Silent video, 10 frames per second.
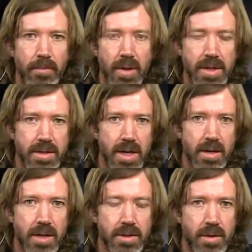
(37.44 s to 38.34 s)
Let's take
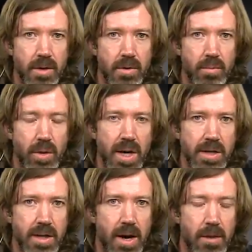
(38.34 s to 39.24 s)
that solo and break it
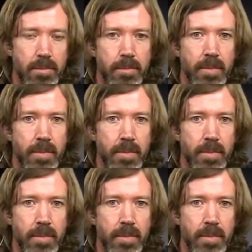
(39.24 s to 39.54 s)
down.